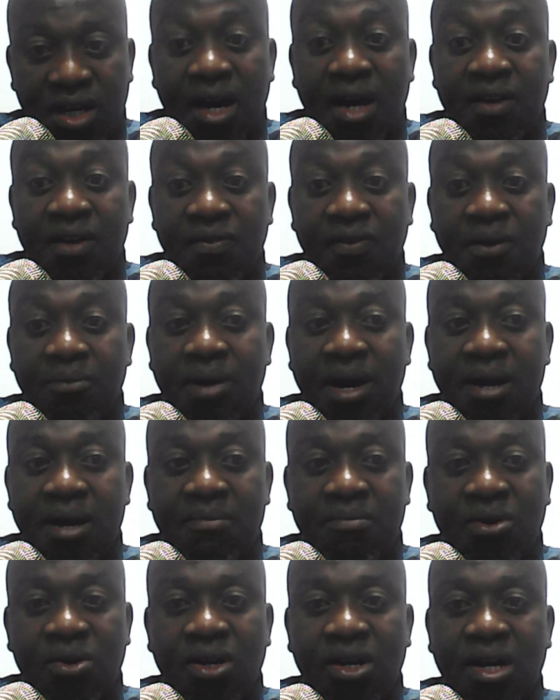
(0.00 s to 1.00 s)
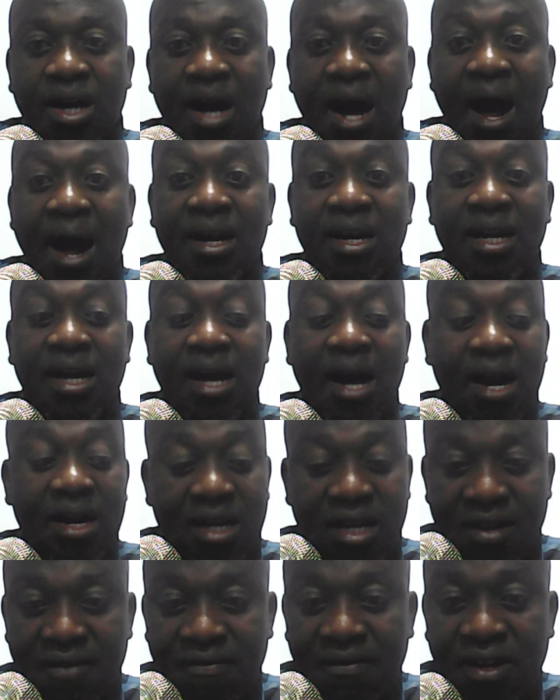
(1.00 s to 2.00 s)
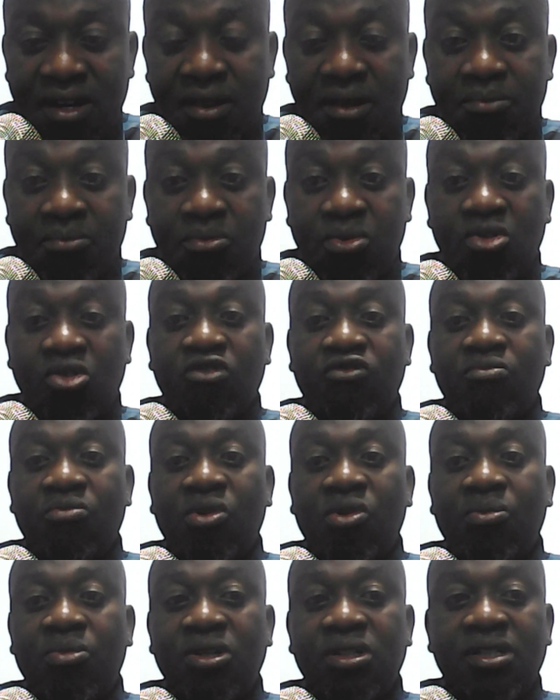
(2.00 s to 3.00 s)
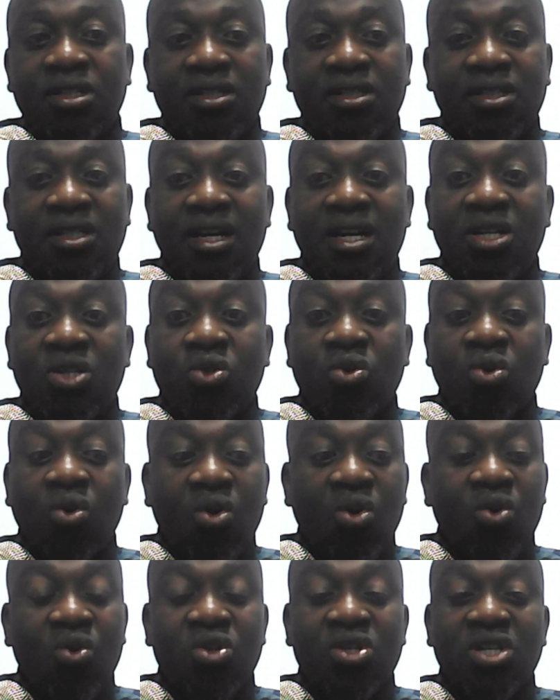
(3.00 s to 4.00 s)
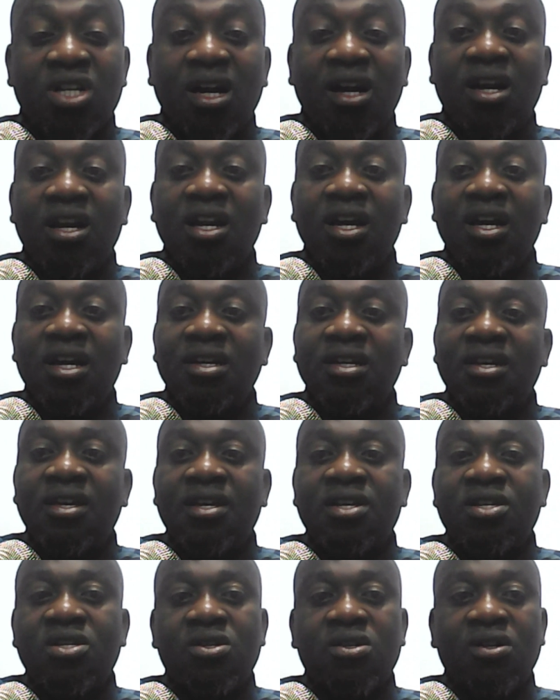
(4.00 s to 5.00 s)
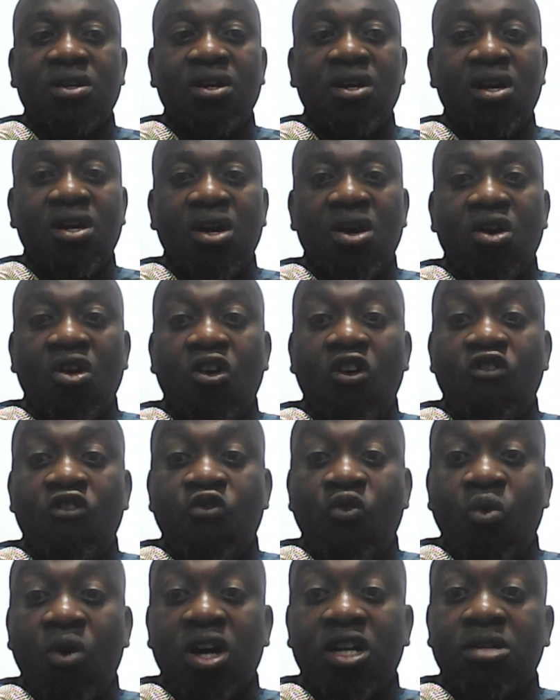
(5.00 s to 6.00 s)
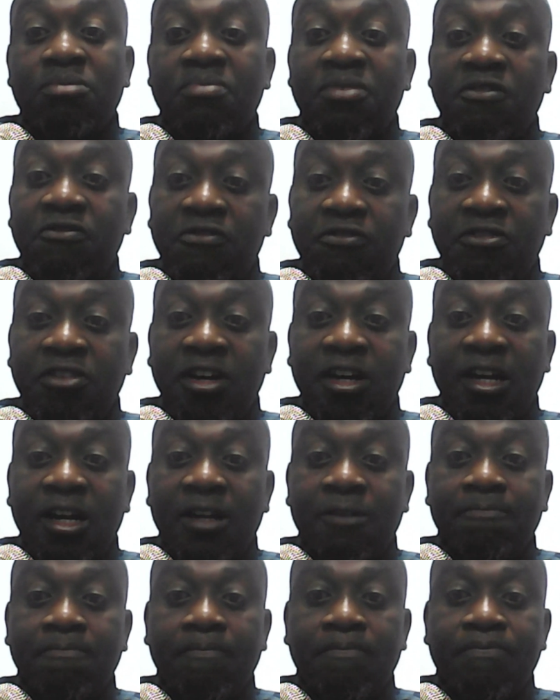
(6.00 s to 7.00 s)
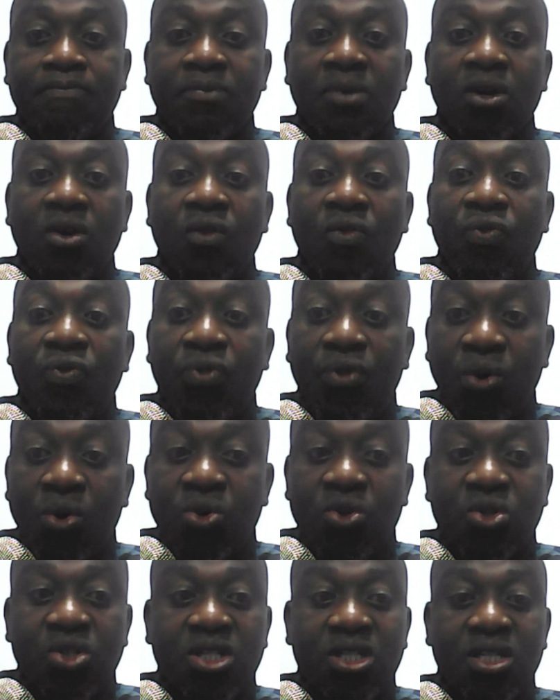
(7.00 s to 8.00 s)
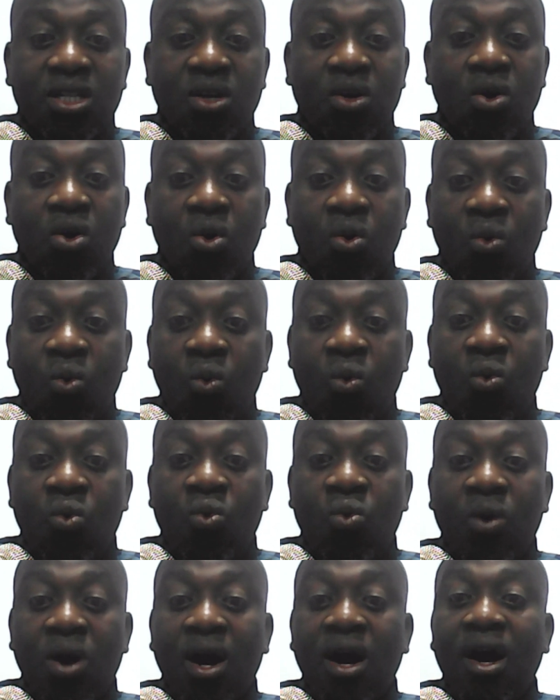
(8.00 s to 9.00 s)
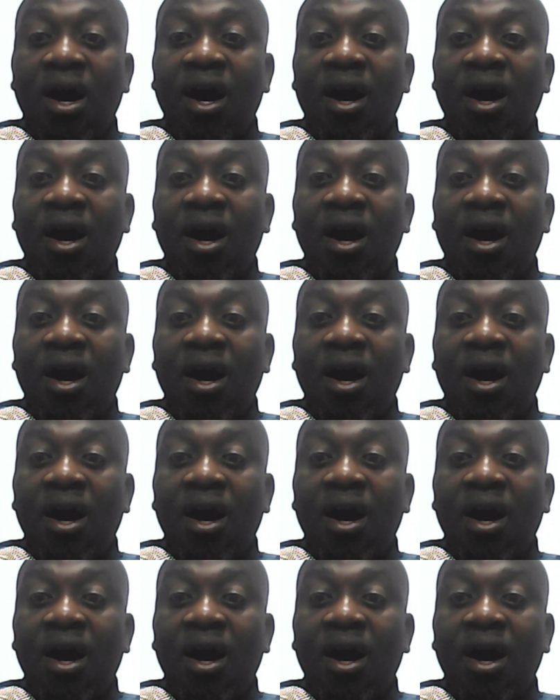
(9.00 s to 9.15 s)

in the Bible and even in the Book of Mormon. There is always a clear indication of what befell those who